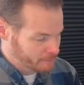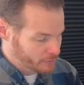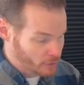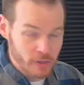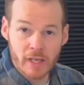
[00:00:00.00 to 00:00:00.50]

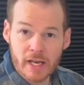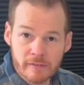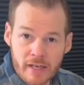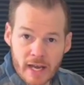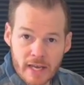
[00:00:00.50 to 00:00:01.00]
for a lot of
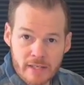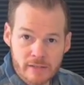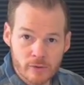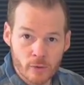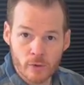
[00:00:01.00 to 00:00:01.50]
guys
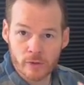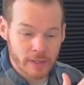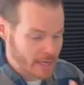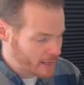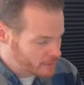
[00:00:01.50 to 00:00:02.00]
or
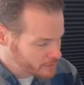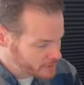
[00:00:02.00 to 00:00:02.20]
gals,